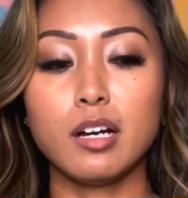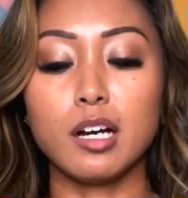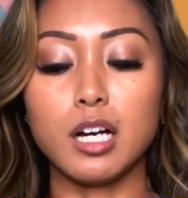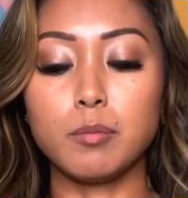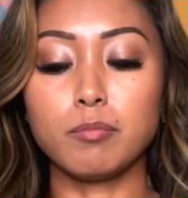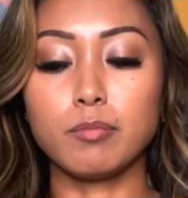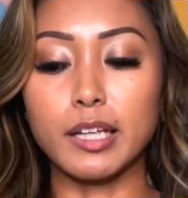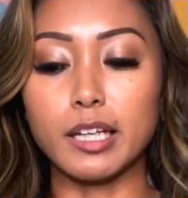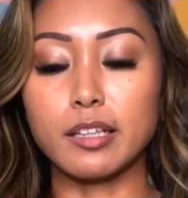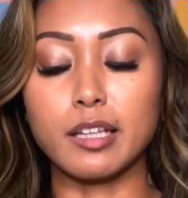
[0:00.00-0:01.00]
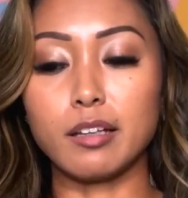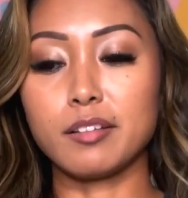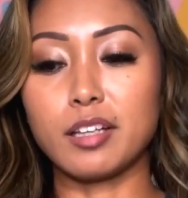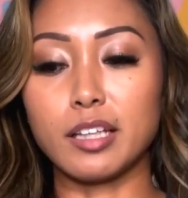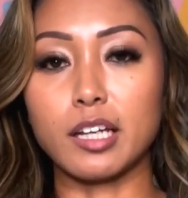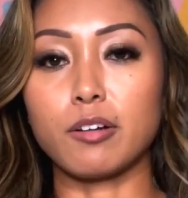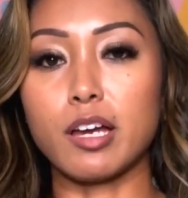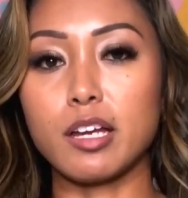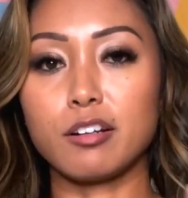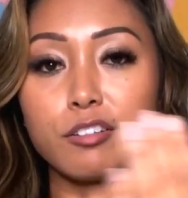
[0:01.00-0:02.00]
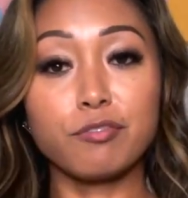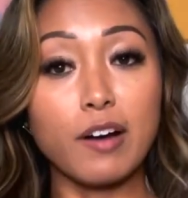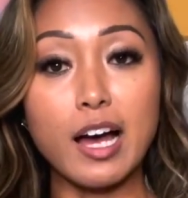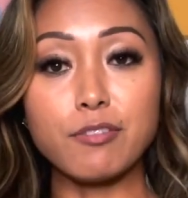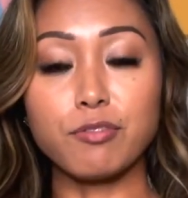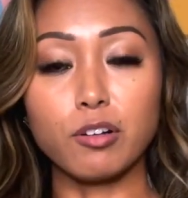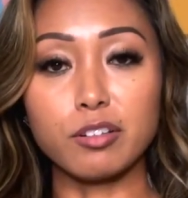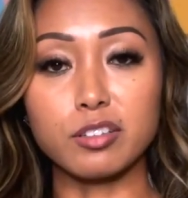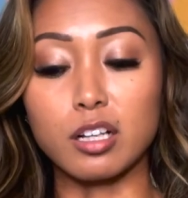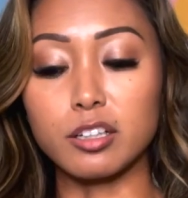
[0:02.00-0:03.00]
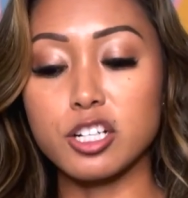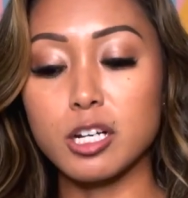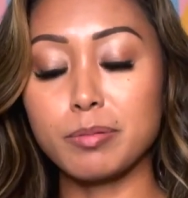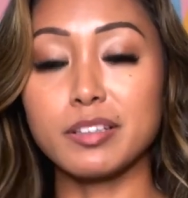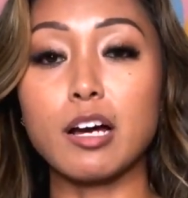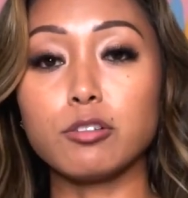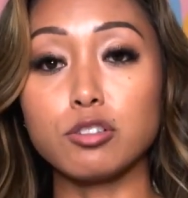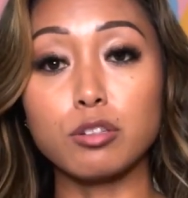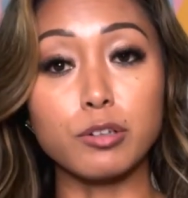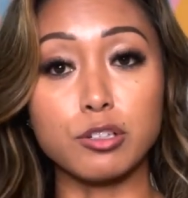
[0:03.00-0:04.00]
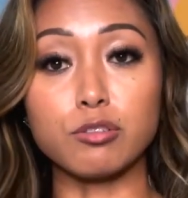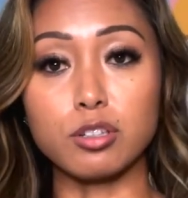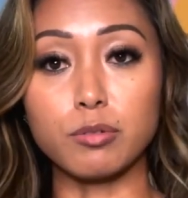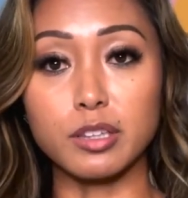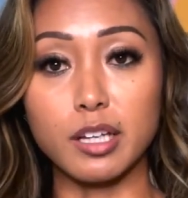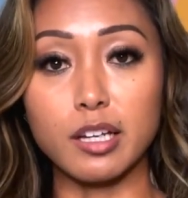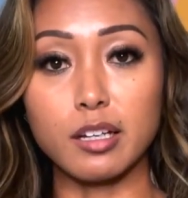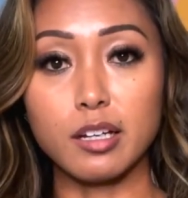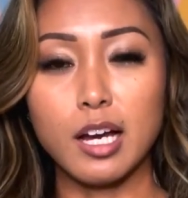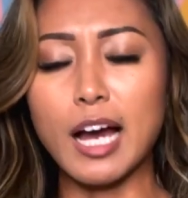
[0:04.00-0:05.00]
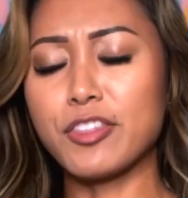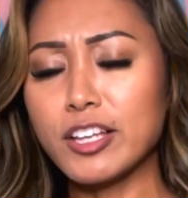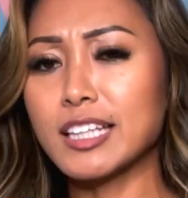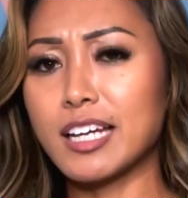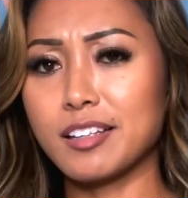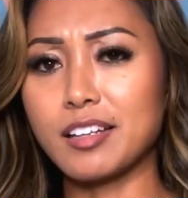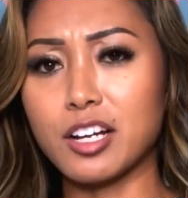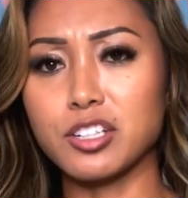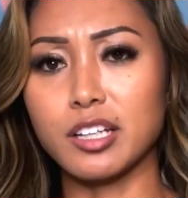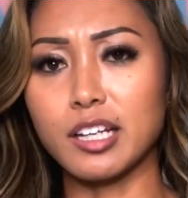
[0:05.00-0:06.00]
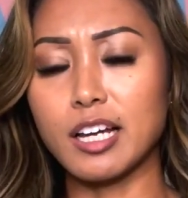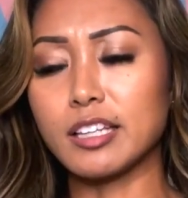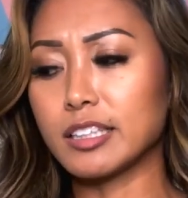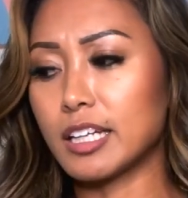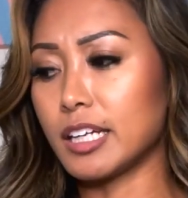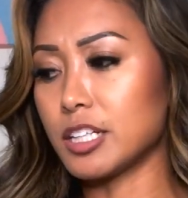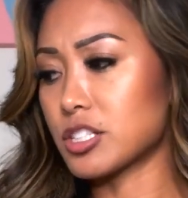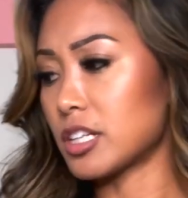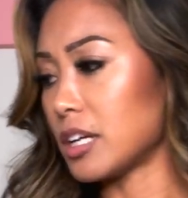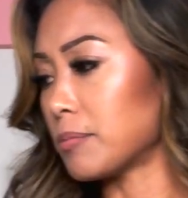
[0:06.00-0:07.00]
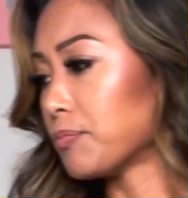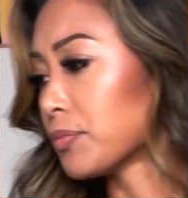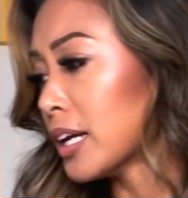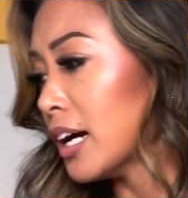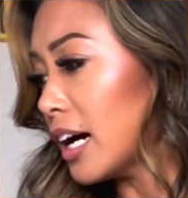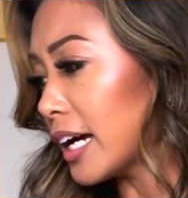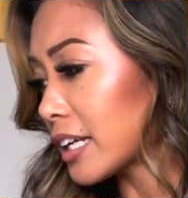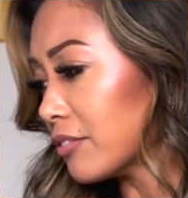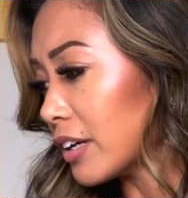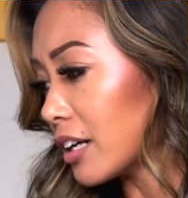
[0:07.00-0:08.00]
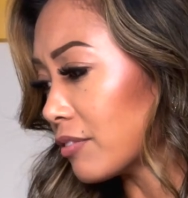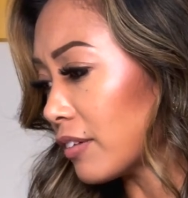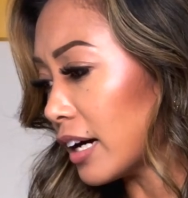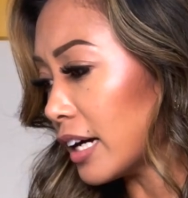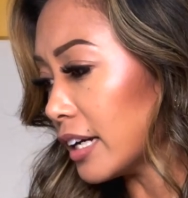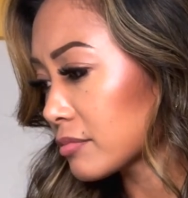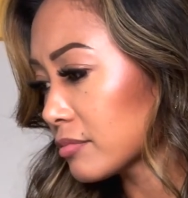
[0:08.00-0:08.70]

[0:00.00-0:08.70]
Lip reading: Like they'll say like, okay, here's 5 full scholarships, now do what you do with it. I think that each team, I can verify.